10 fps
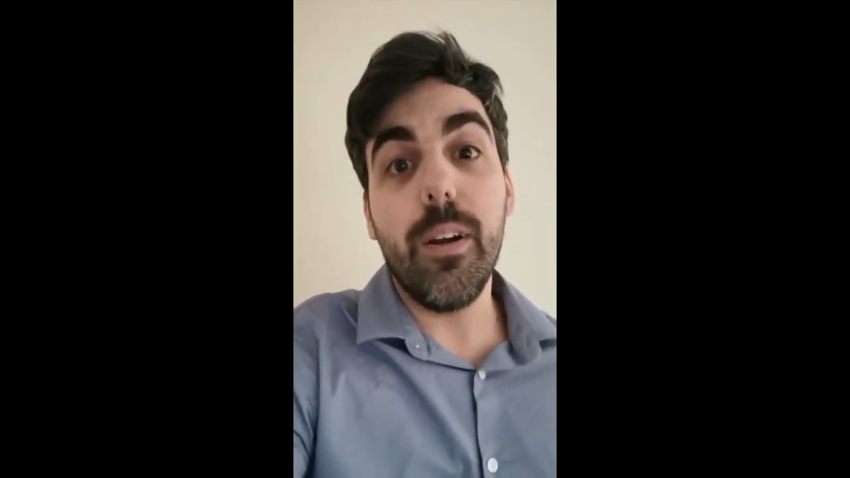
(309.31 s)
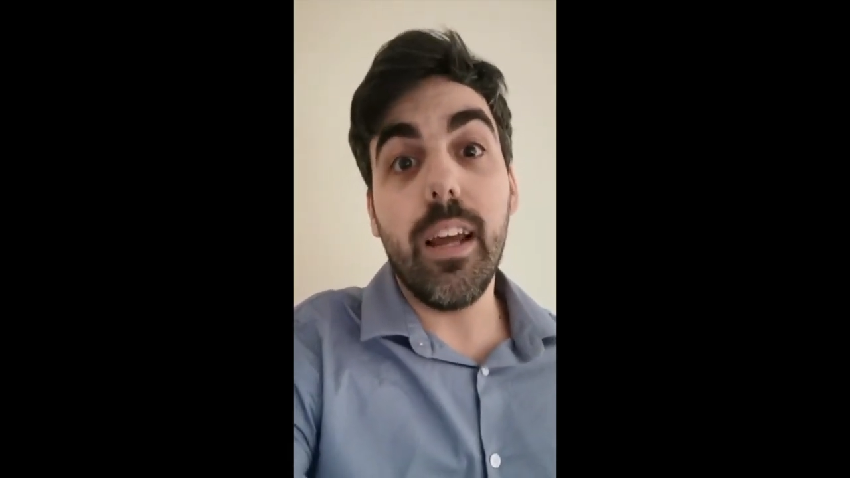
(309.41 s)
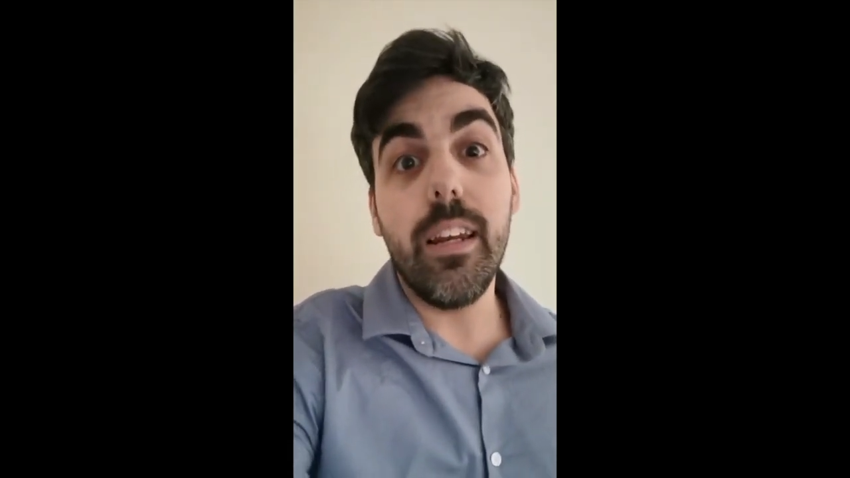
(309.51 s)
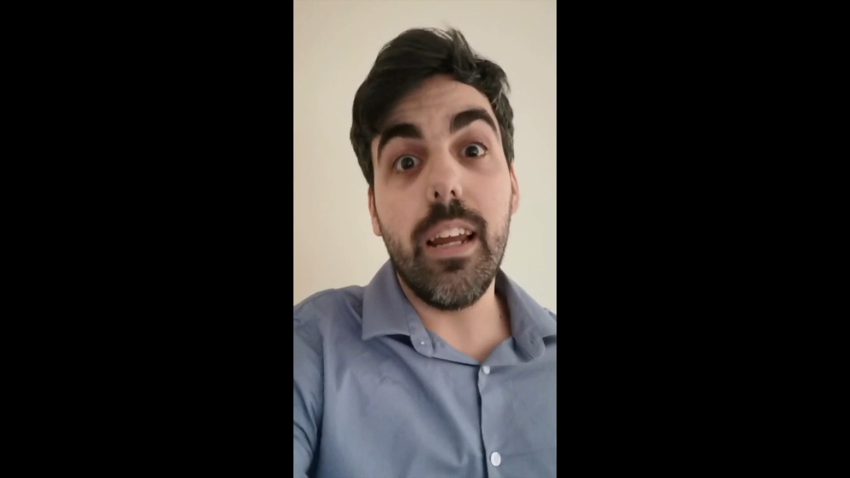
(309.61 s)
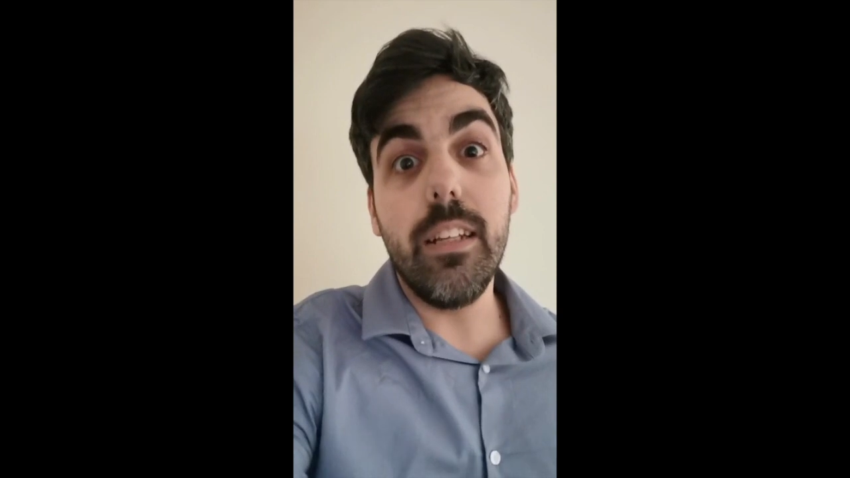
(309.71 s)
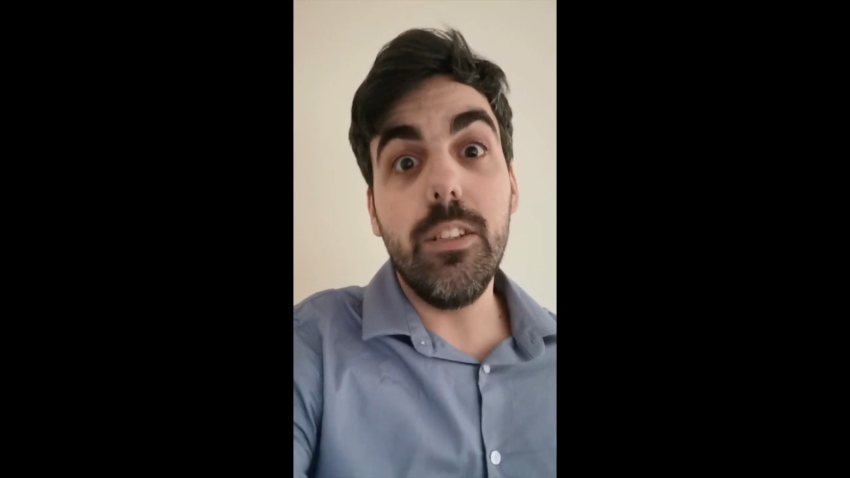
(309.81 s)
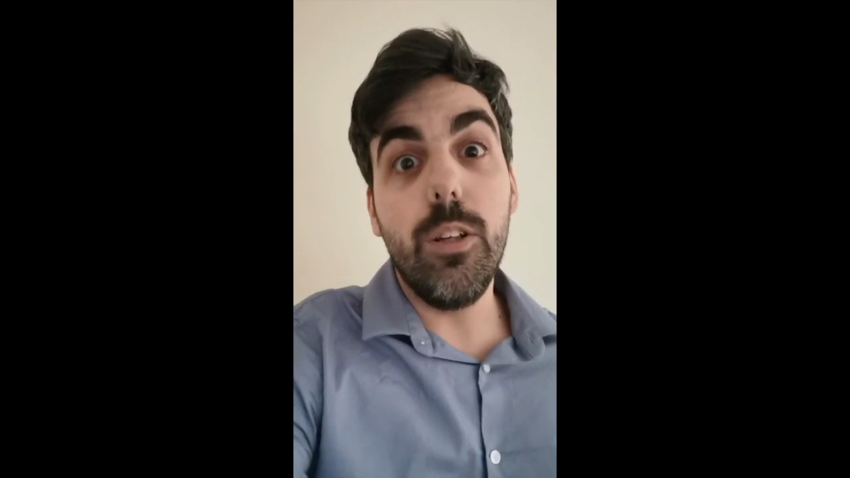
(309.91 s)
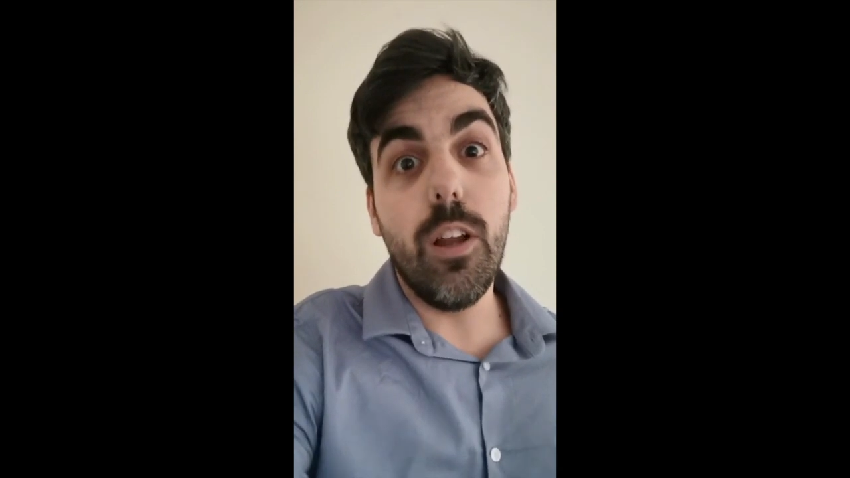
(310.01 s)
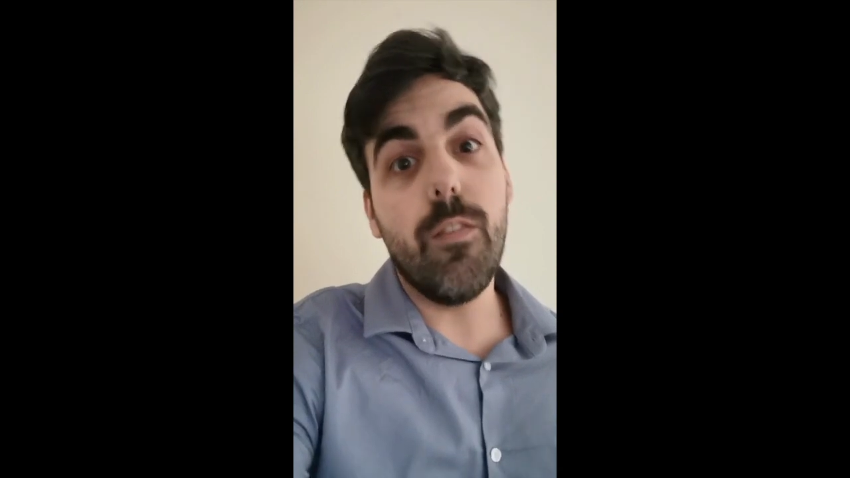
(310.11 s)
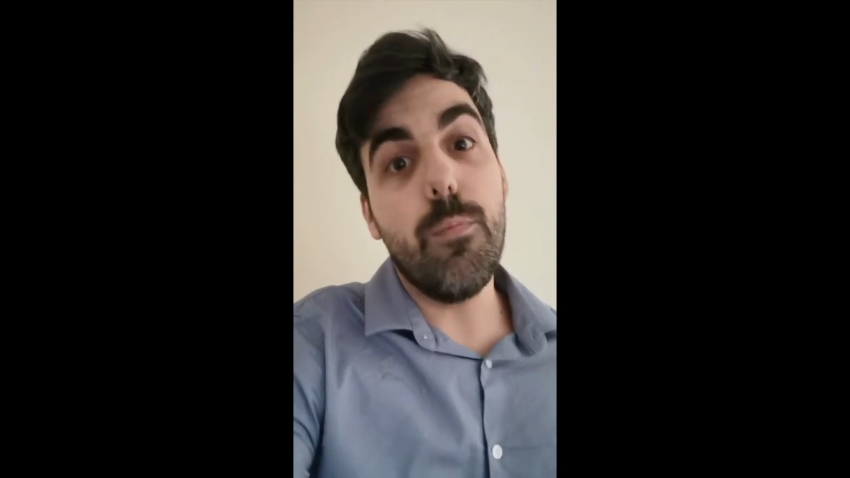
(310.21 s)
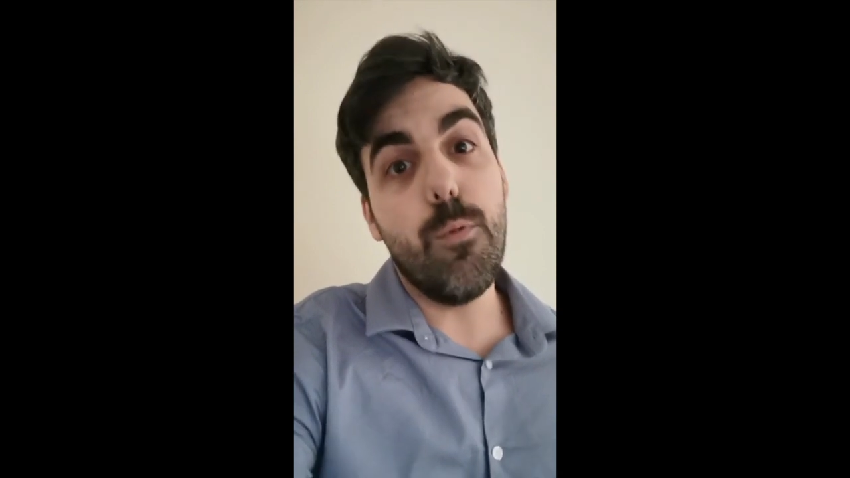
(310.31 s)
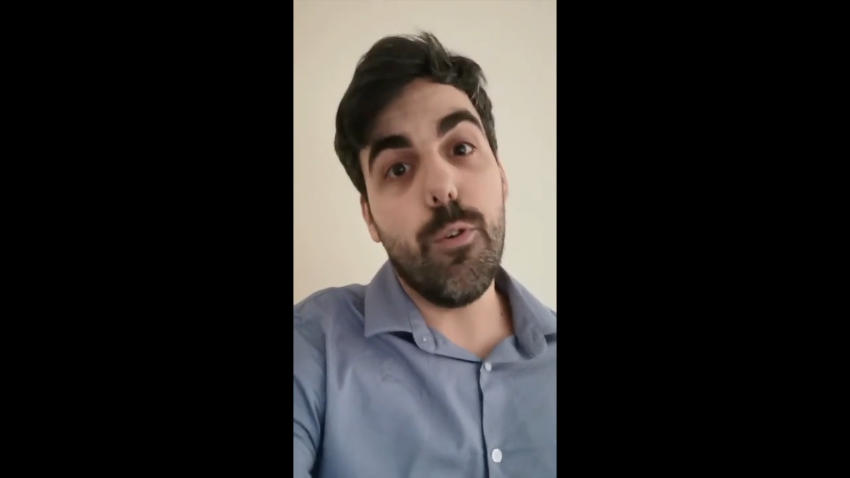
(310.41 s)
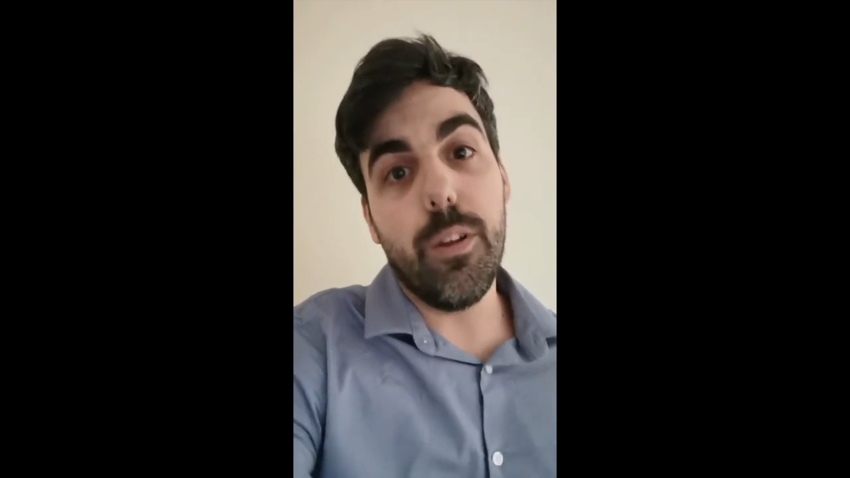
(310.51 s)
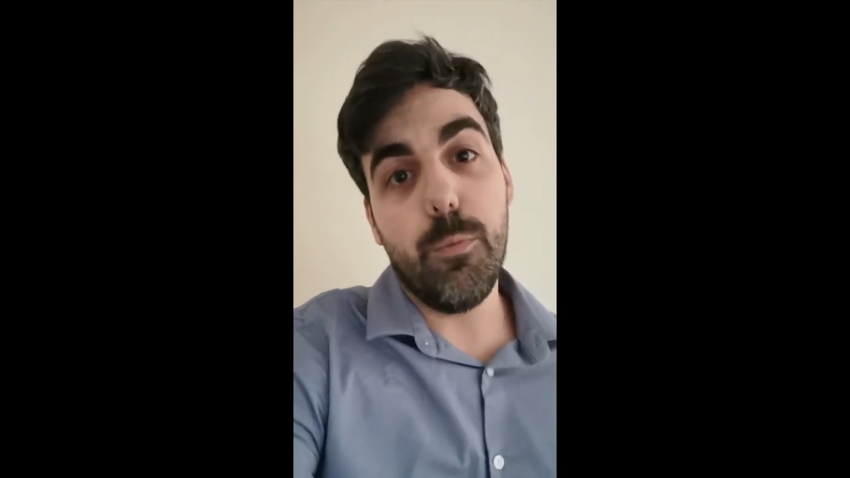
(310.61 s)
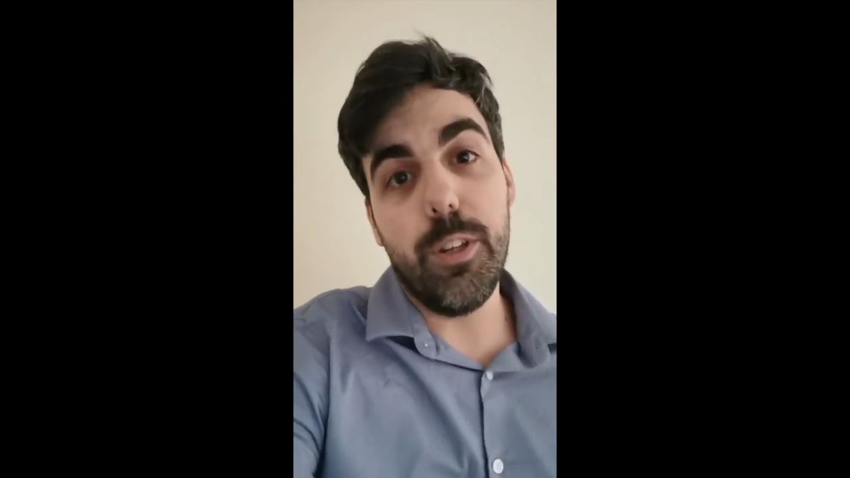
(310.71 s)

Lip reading: and you love it more than